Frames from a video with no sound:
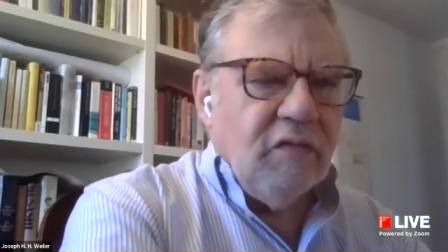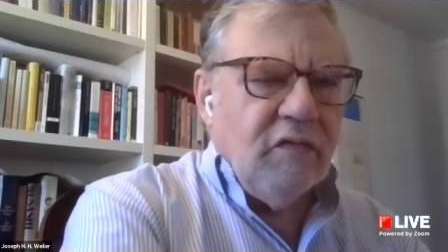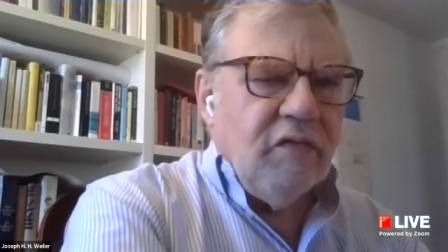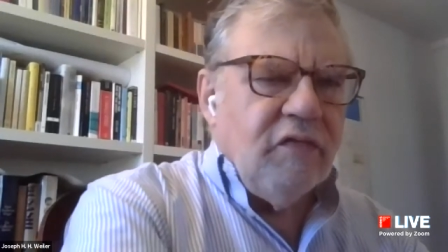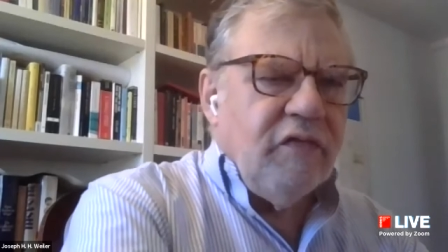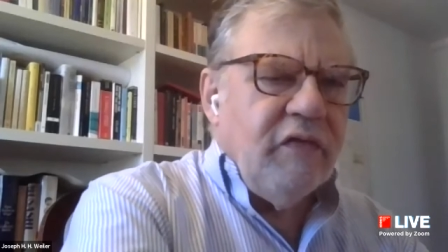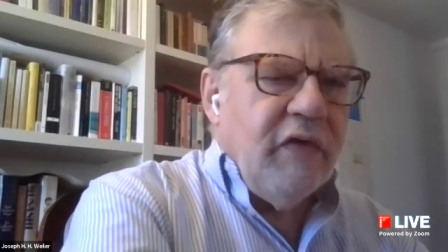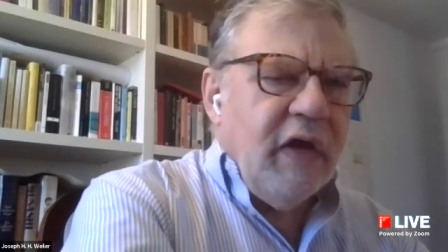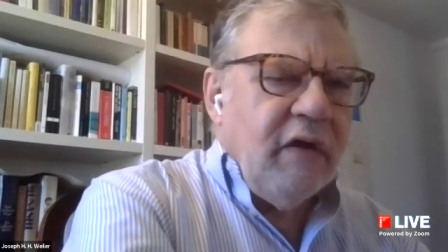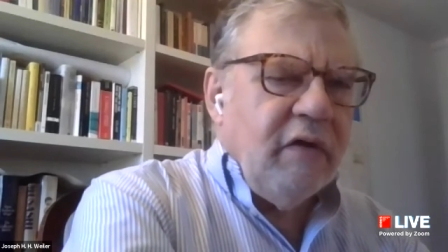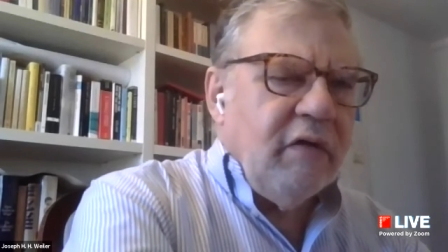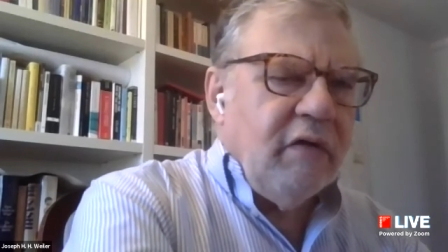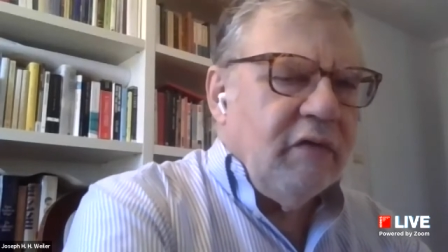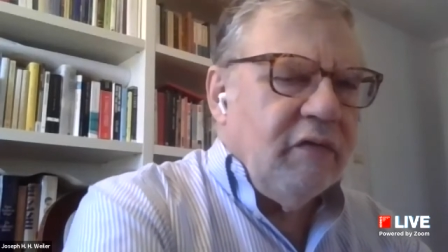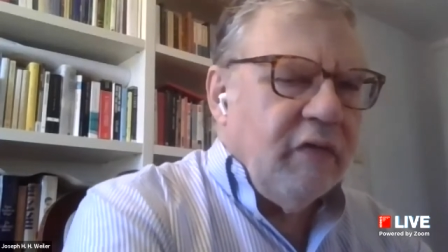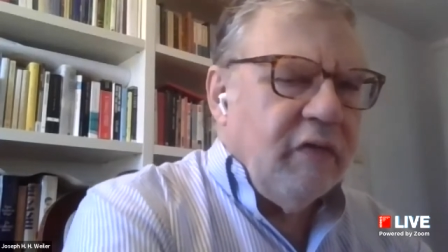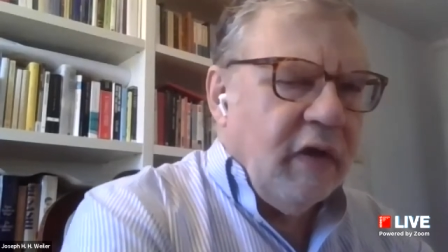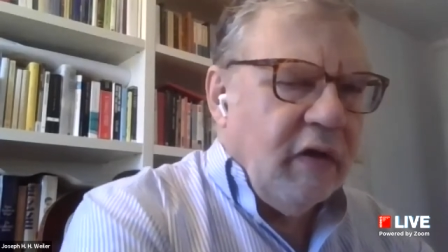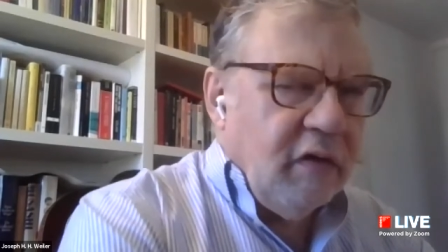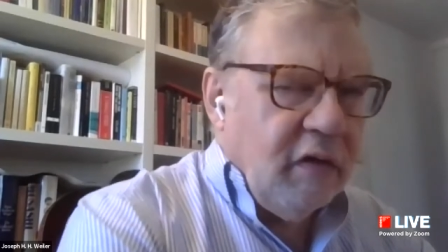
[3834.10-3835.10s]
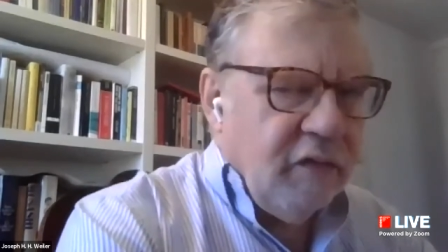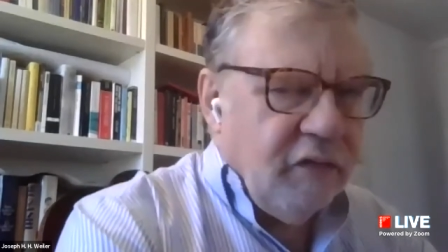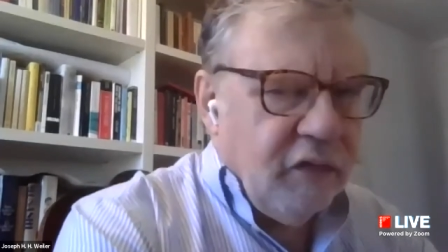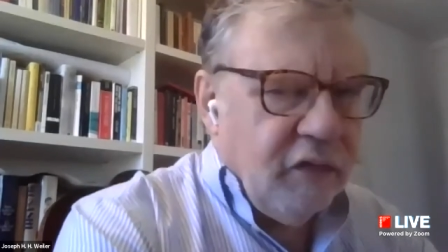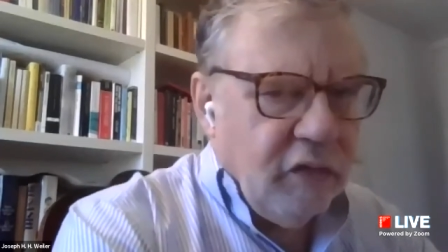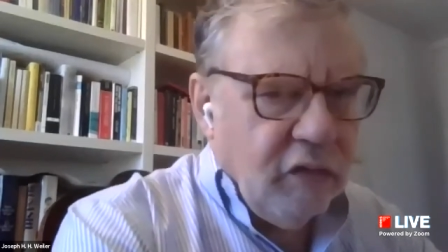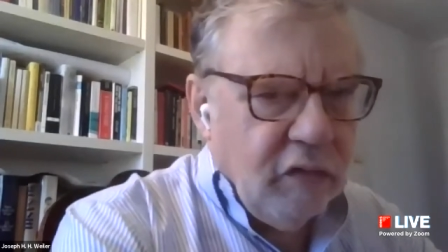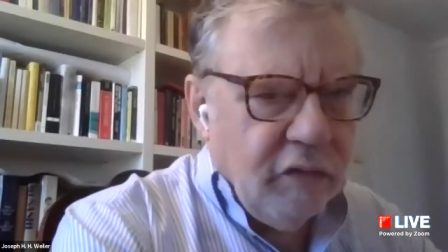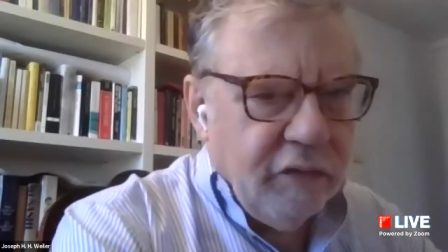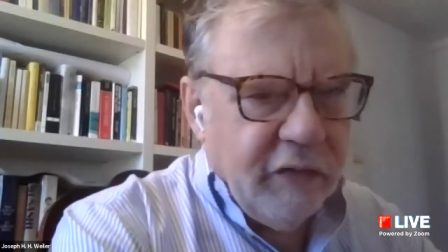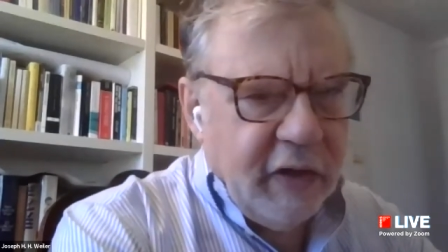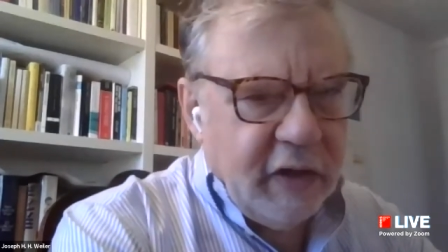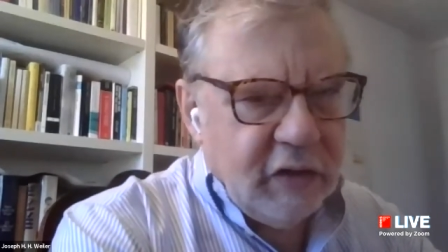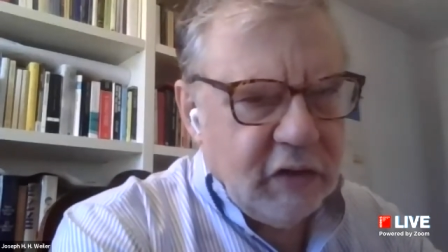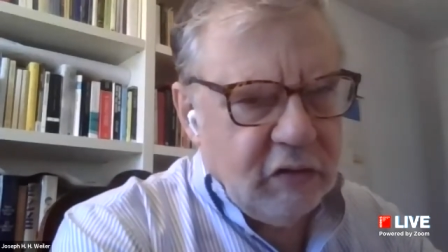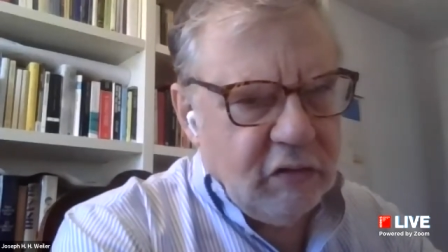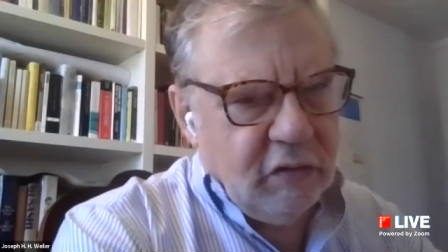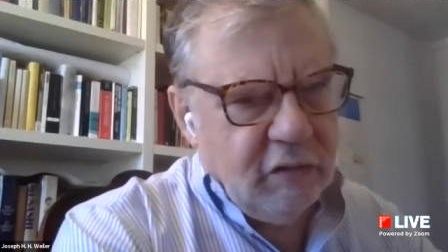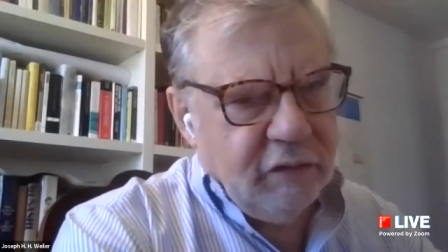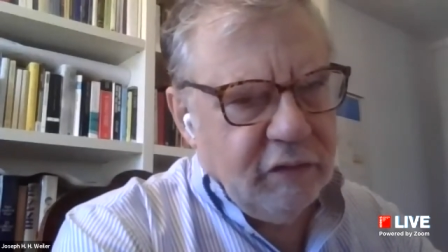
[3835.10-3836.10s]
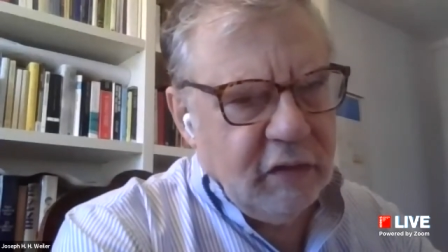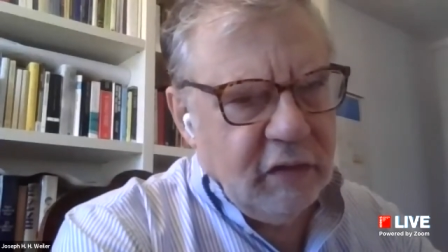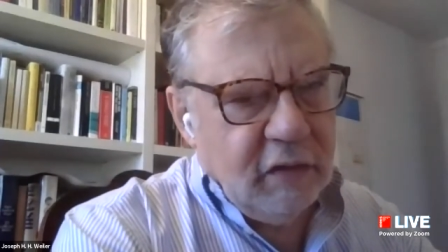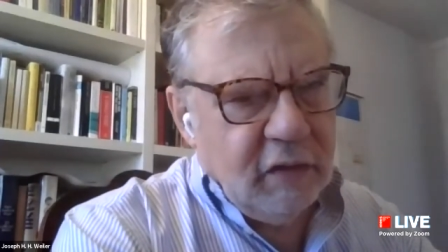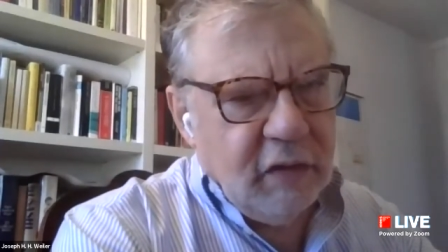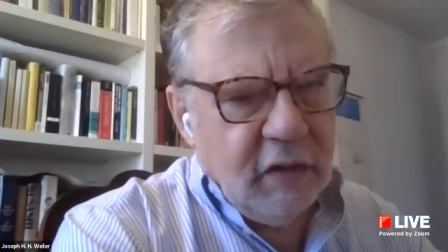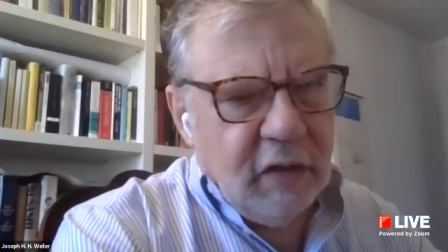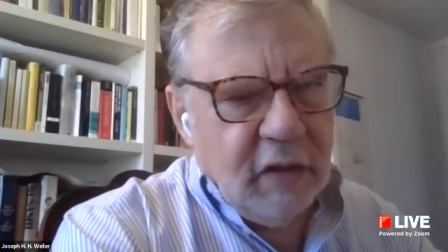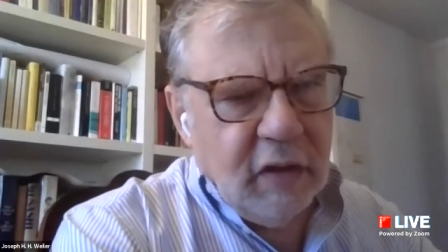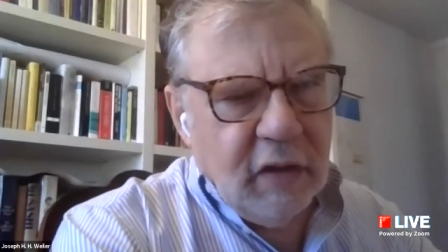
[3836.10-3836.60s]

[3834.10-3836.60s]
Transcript: Very, very few Festschriften